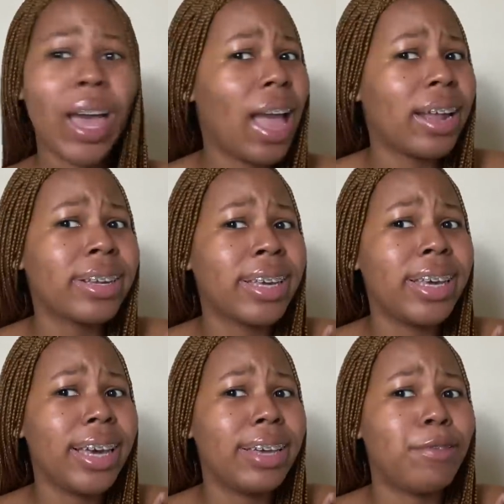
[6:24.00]
And
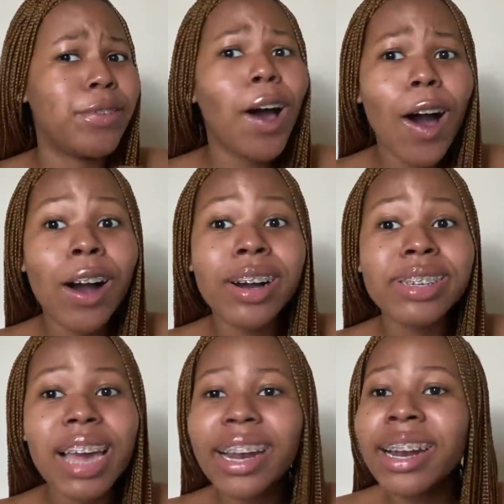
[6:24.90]
he
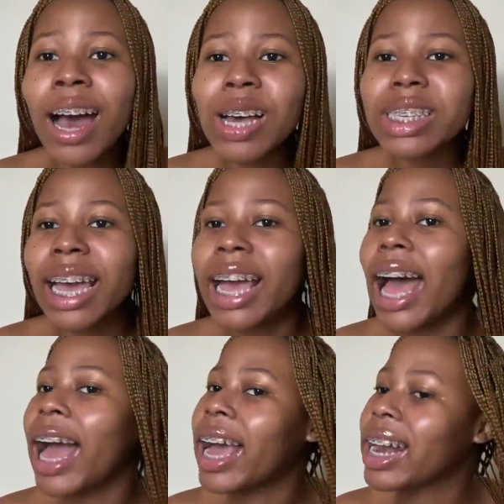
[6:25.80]
vlogged, and then I was like,
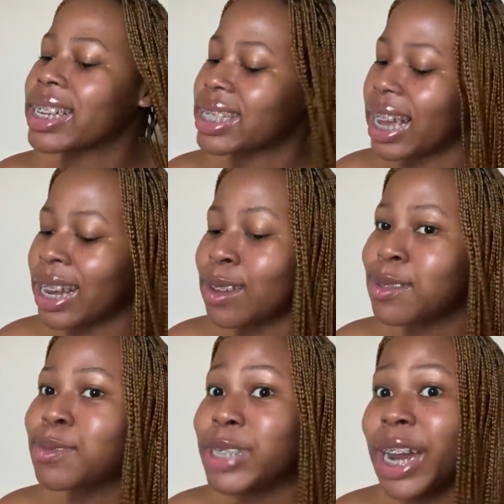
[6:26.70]
I gotta start a
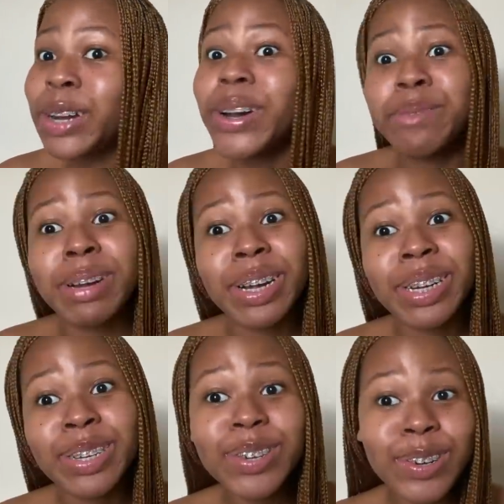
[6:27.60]
YouTube channel. What am I
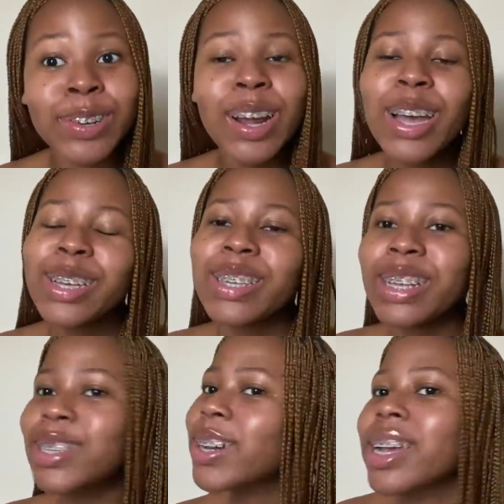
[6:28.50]
gonna do? So
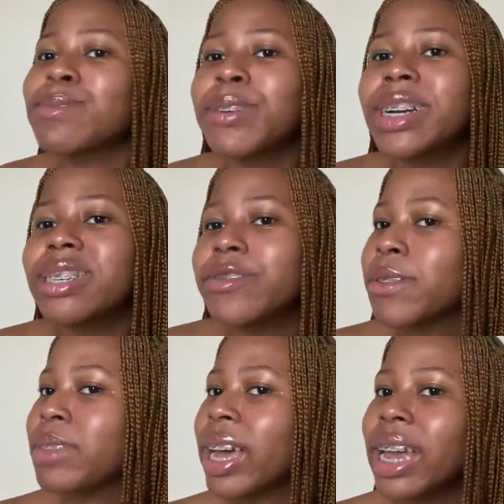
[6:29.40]
I took inspiration
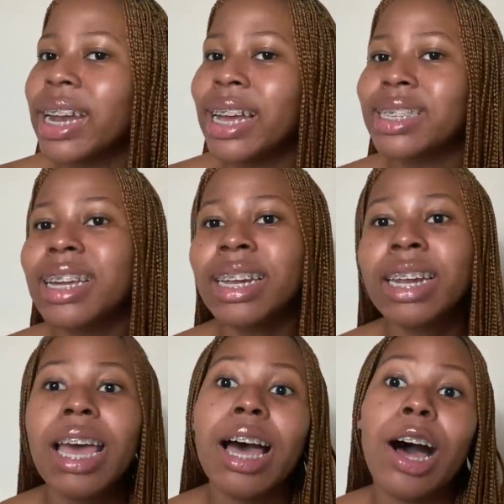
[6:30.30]
from that and I
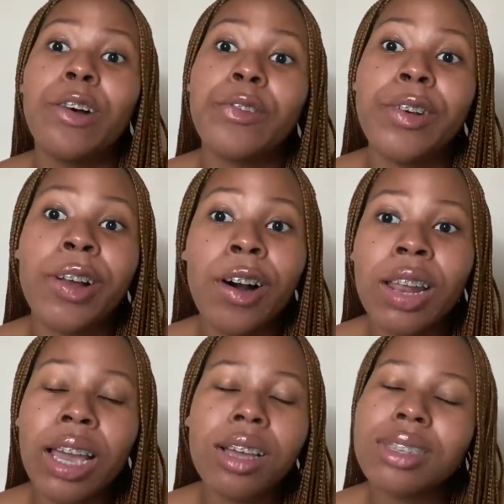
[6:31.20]
started a
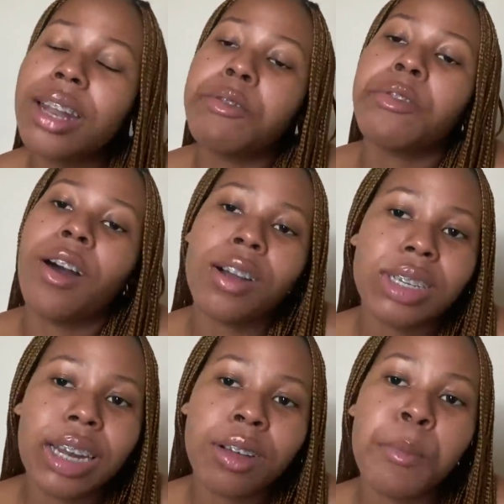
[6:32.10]
vlog. Like, it's not a vlog
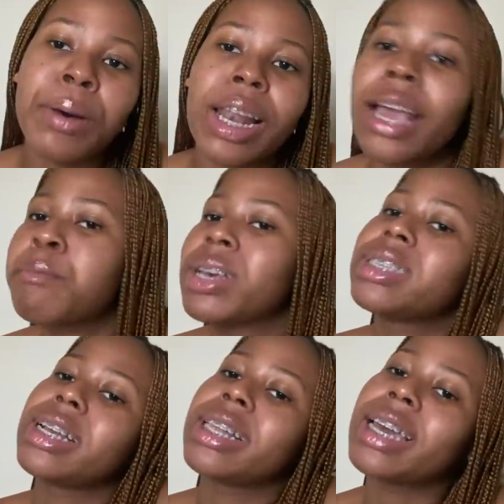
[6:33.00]
channel, but, like,
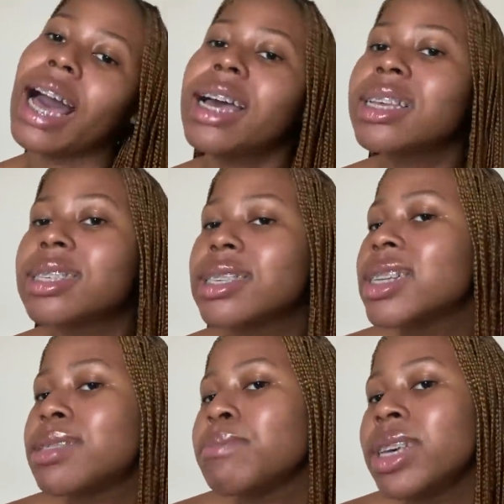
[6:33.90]
basically, guys,
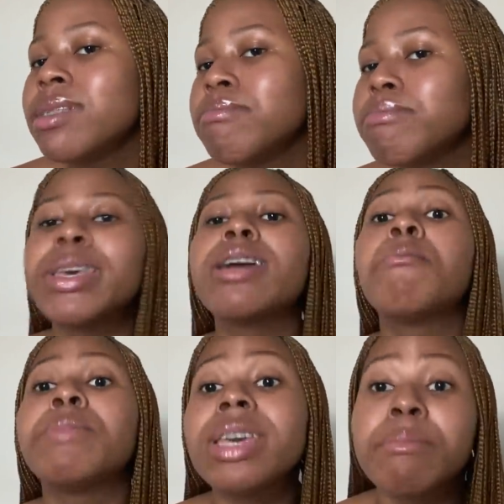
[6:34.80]
it's me
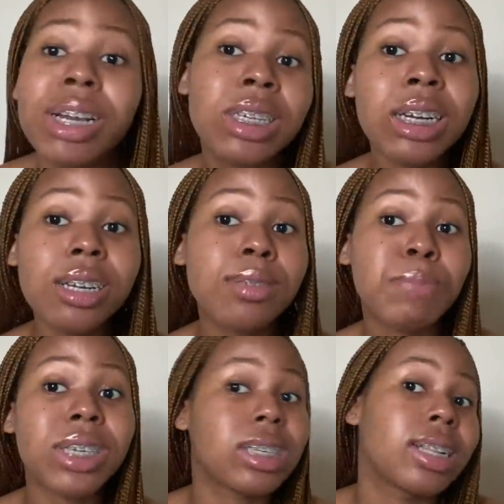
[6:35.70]
being me. My channel is
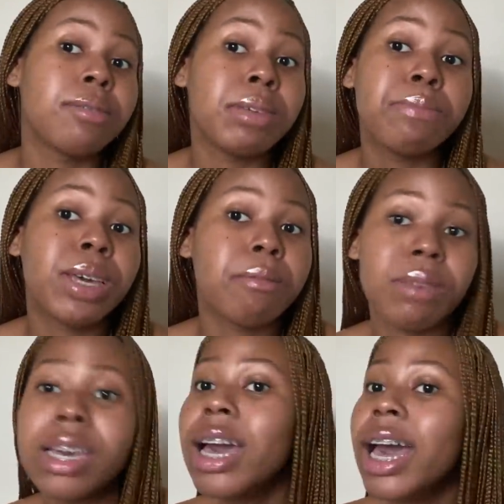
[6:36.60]
basically me being me.